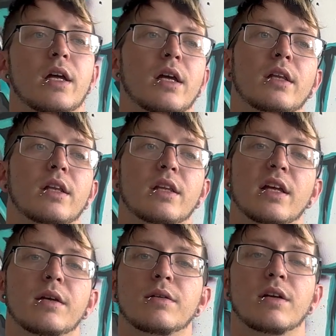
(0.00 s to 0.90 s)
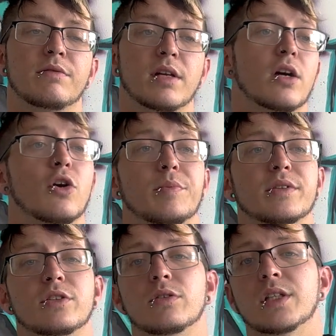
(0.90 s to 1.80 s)
And then they, if they're open
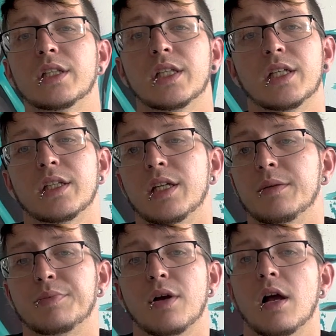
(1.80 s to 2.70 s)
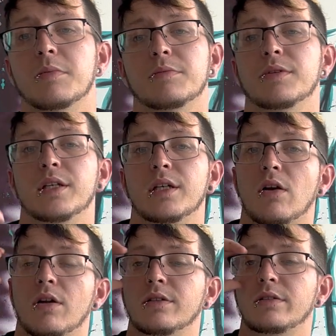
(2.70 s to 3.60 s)
to it, then they probably,
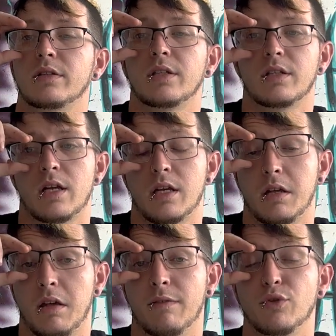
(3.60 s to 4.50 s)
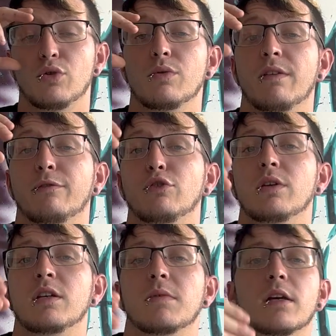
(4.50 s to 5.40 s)
honestly, like if you, if you
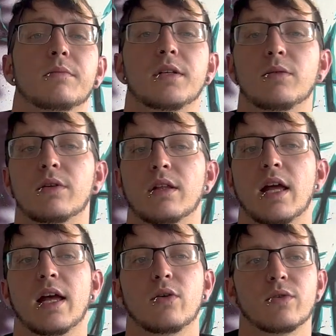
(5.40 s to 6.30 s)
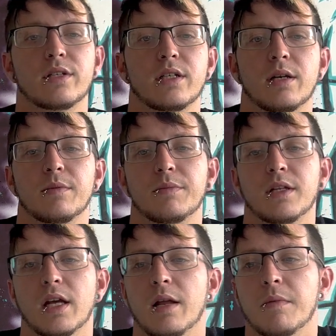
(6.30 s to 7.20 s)
emailed me with that or D M'd me
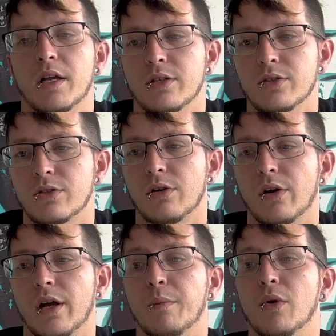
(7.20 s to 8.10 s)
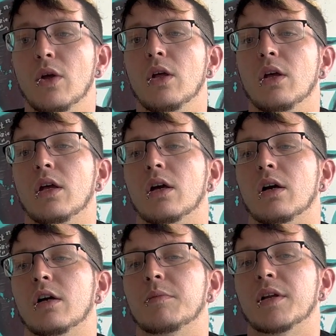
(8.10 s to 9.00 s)
that on my Instagram,
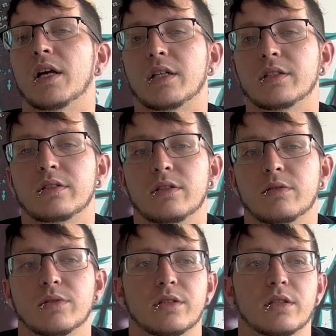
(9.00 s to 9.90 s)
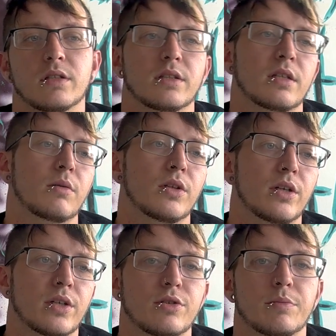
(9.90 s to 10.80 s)
Um, and I could see you were serious, I would look
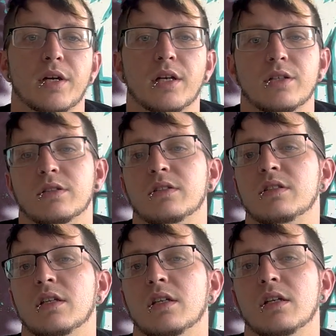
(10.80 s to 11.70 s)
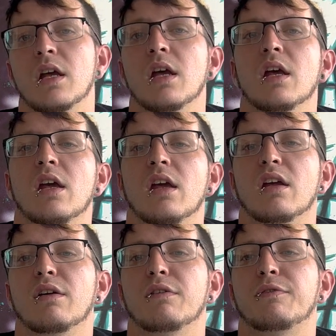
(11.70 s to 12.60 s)
at your page and see your
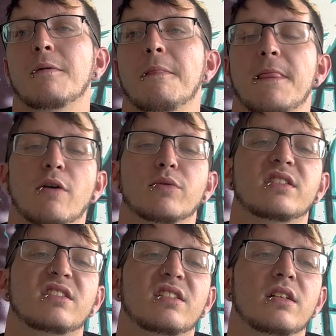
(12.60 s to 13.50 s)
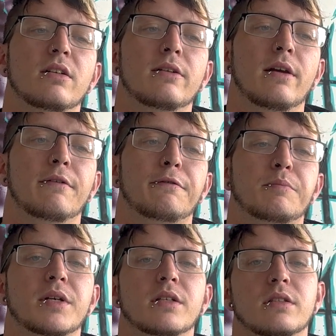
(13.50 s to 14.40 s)
artwork. I would see if,
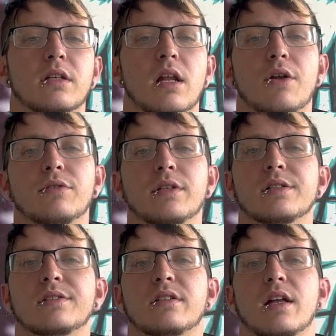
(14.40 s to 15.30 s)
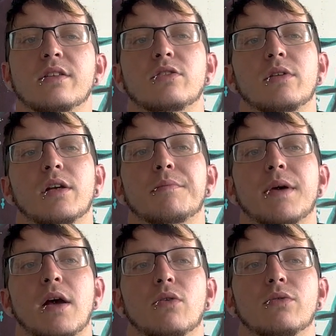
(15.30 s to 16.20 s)
because not only is tattooing
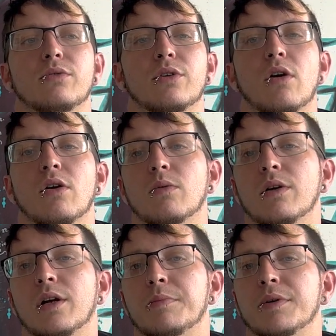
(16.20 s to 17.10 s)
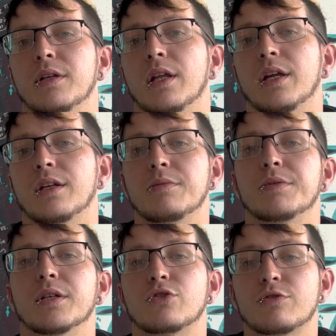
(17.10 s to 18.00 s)
about your artwork, but like to
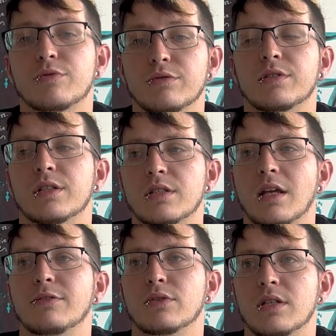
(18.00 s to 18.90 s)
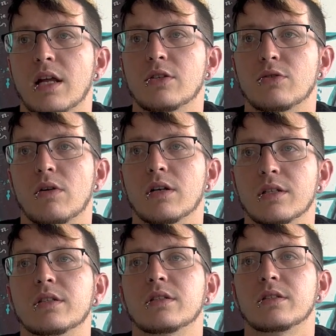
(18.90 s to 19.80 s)
be a true successful tattoo
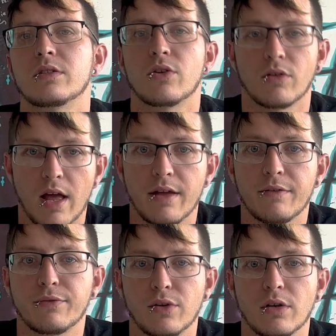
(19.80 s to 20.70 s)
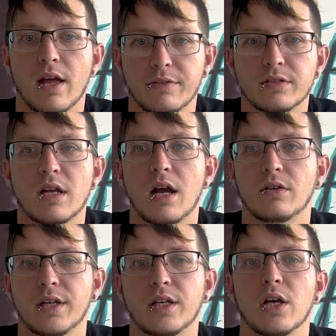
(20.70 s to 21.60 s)
artist, it's your life, your lifestyle.
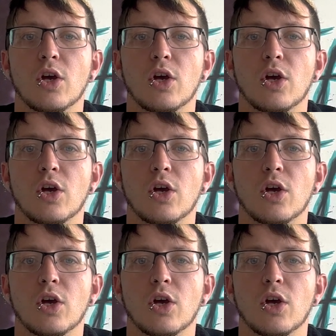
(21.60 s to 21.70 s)
Like